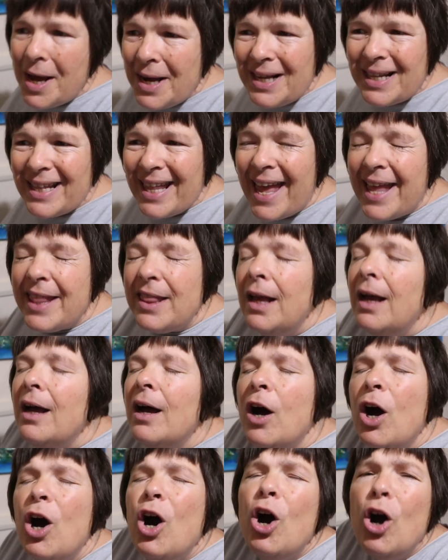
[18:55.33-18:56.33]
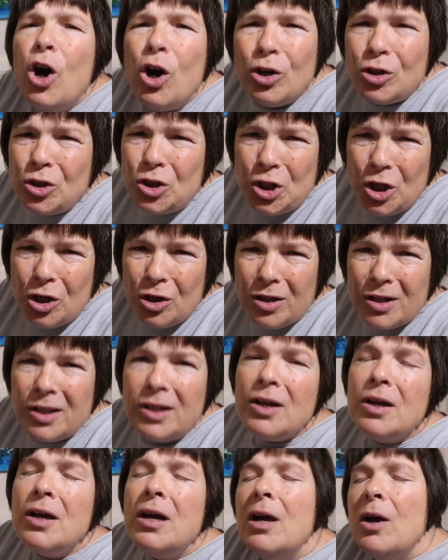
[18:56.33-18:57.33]
and Glenn hot
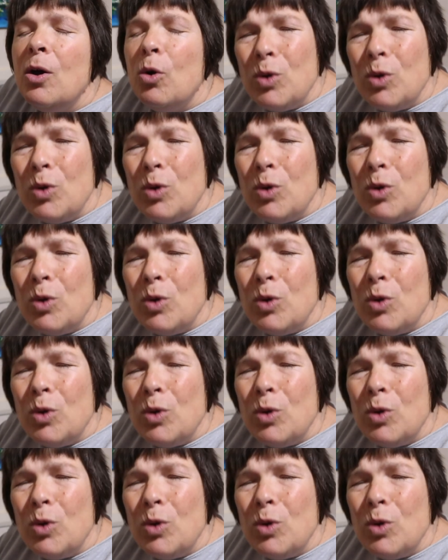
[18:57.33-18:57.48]
chocolate,